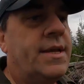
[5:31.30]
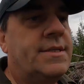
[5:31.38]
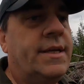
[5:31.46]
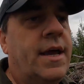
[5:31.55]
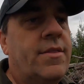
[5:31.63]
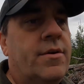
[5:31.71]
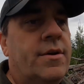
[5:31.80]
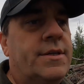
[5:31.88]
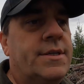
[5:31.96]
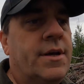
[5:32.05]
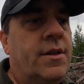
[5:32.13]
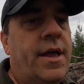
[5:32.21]
that together
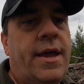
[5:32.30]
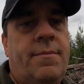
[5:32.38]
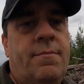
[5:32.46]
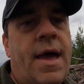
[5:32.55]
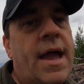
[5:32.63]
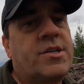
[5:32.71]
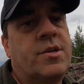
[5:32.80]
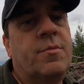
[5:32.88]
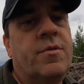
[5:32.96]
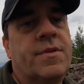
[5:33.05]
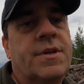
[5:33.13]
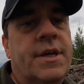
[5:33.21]
until I actually
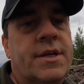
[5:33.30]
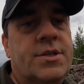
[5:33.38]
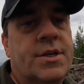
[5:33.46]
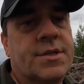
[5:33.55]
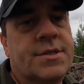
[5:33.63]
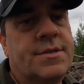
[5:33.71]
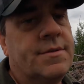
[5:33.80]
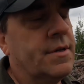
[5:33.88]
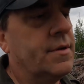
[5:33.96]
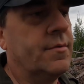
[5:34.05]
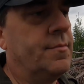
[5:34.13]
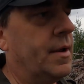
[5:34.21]
moved the dish, because
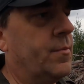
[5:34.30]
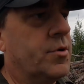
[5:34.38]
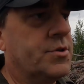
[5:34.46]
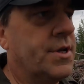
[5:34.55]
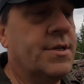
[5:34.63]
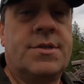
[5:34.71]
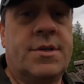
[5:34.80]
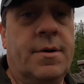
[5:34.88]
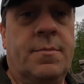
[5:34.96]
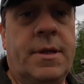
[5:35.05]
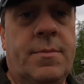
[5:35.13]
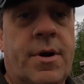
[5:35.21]
it would make more sense as a
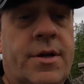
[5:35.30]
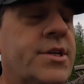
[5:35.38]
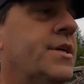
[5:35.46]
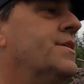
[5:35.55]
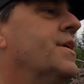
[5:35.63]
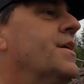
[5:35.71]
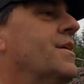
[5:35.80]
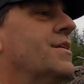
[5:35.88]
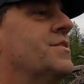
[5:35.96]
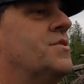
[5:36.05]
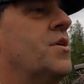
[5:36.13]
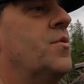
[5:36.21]
complete project.
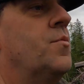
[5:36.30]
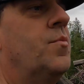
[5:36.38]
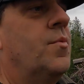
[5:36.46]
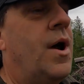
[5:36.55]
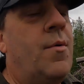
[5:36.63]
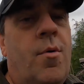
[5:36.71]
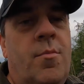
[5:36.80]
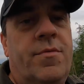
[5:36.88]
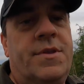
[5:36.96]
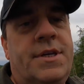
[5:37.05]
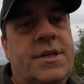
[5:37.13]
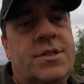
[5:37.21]
So I won't move
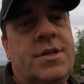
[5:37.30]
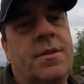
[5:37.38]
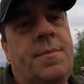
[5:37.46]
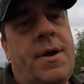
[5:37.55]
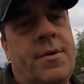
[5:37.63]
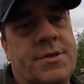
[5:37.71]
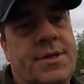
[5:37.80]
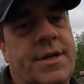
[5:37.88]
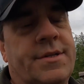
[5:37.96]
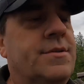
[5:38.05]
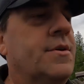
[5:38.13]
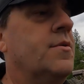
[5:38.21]
the dish till the power's
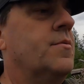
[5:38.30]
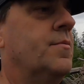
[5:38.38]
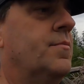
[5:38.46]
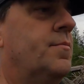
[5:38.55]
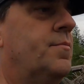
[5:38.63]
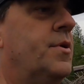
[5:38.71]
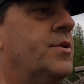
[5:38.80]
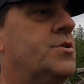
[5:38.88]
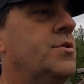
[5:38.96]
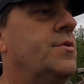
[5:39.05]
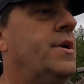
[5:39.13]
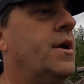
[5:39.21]
done. So pretty
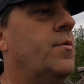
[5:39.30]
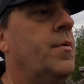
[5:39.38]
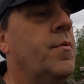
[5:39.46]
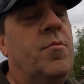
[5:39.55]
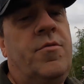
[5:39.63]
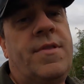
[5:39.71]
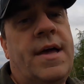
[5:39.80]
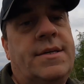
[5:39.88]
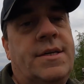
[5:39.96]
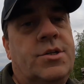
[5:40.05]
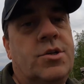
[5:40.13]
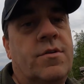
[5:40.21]
soon here we will move that
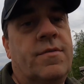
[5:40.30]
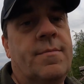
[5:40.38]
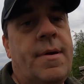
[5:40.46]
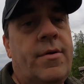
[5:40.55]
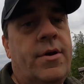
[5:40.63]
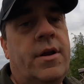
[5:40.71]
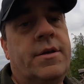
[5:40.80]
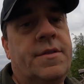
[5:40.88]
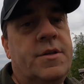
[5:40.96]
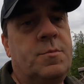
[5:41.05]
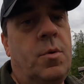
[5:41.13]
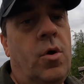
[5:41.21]
dish over, mount it onto
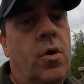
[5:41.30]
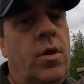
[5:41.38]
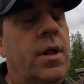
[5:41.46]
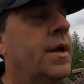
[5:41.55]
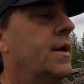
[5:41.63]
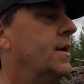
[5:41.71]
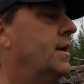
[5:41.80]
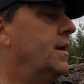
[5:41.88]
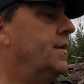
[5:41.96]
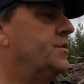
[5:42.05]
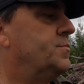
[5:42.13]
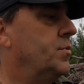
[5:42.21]
this pole.
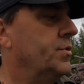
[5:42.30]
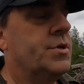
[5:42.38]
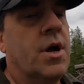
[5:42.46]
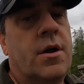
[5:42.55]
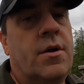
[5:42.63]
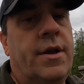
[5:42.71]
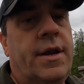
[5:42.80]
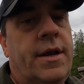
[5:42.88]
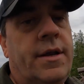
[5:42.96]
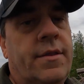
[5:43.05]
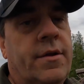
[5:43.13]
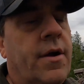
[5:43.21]
This pole is concreted
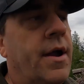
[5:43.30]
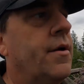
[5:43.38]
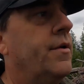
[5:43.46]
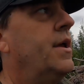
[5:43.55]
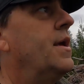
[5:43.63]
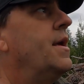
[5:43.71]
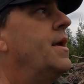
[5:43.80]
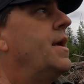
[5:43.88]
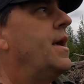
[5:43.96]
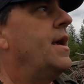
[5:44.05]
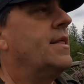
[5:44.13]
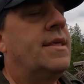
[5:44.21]
into the ground,
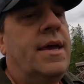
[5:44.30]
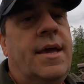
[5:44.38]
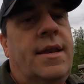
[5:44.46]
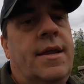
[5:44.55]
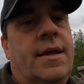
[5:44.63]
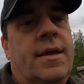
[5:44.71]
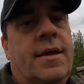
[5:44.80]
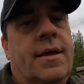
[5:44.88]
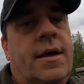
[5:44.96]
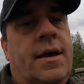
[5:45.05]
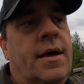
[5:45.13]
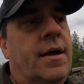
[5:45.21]
and then
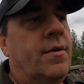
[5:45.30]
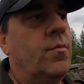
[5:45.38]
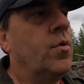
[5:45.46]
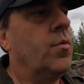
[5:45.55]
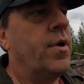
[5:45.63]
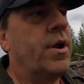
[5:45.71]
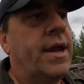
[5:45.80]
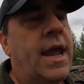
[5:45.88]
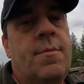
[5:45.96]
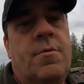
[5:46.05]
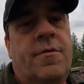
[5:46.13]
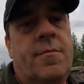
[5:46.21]
we'll run a
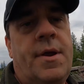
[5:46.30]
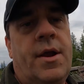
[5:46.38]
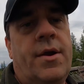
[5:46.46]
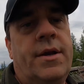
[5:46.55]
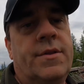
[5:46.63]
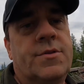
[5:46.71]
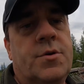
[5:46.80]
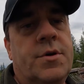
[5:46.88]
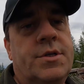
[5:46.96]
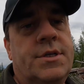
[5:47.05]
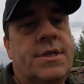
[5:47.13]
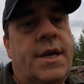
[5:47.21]
cable from here into the
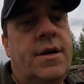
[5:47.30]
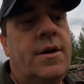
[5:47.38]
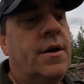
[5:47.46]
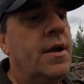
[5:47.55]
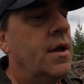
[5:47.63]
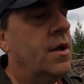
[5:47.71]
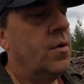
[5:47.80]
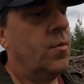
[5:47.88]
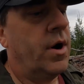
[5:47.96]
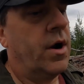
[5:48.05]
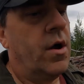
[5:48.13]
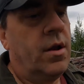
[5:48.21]
storage container
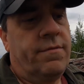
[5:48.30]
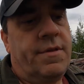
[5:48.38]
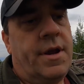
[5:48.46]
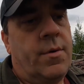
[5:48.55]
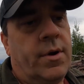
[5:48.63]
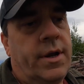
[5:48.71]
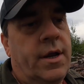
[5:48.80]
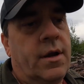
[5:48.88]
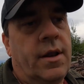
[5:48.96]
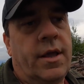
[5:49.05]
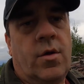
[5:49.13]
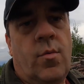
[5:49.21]
where all of the network
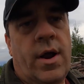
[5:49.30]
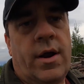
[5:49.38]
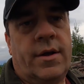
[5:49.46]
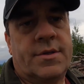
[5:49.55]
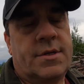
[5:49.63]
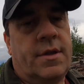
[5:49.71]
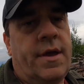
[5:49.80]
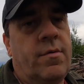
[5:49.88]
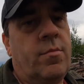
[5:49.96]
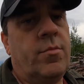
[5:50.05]
gear, like the wireless and all that, will